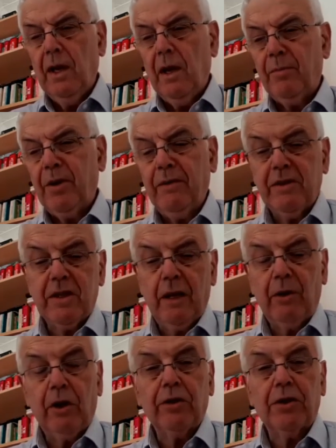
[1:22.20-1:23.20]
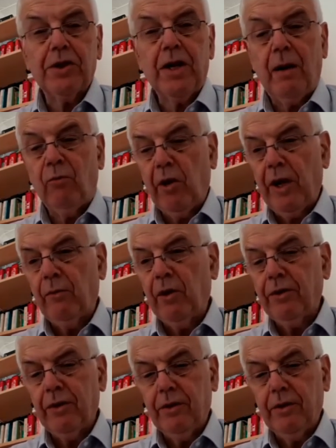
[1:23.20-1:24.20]
Uh, previously, we looked at Psalm 1. I
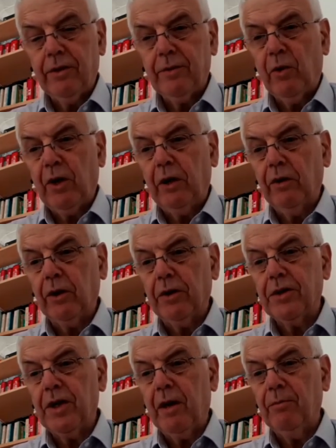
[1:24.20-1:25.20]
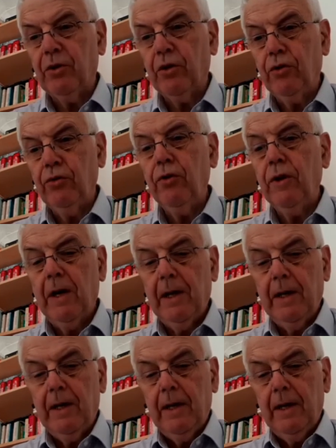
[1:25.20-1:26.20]
want to this morning look at Psalm 2.
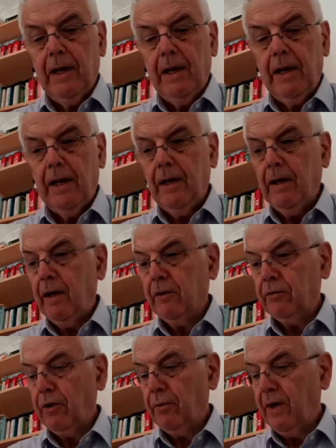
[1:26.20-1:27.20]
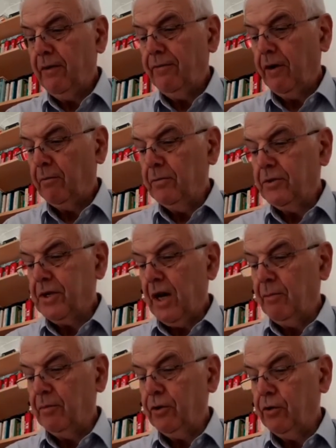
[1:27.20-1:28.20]
Uh, and I'm going to read from
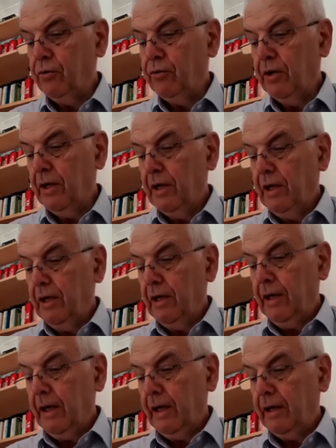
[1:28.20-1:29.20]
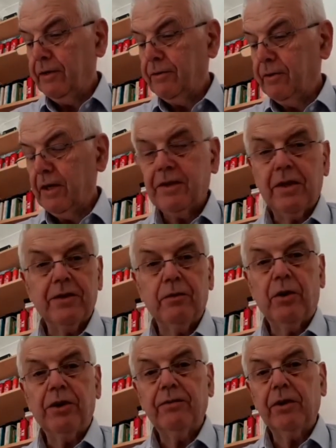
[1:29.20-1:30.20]
Psalm 2. Uh, so, this is
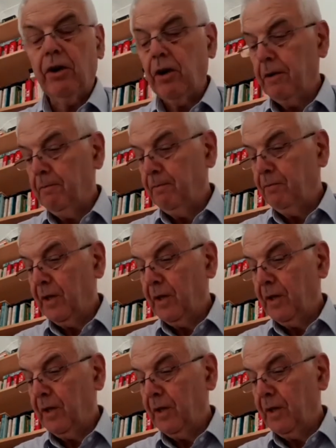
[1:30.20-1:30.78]
the Word of God.